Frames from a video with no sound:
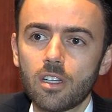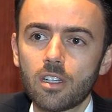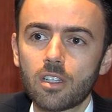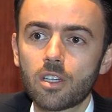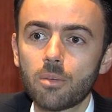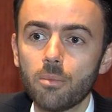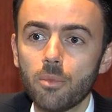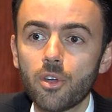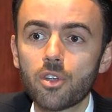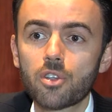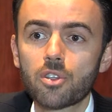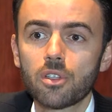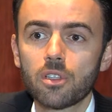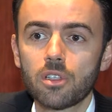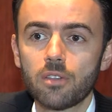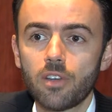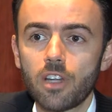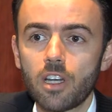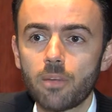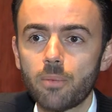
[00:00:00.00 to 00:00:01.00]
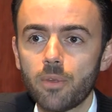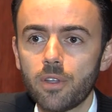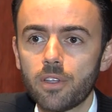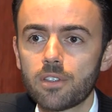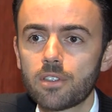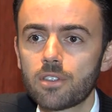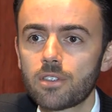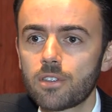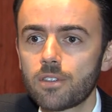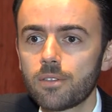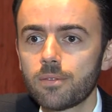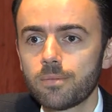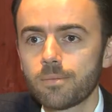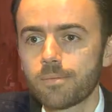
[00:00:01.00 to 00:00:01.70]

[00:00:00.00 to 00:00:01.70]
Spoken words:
commercial developments.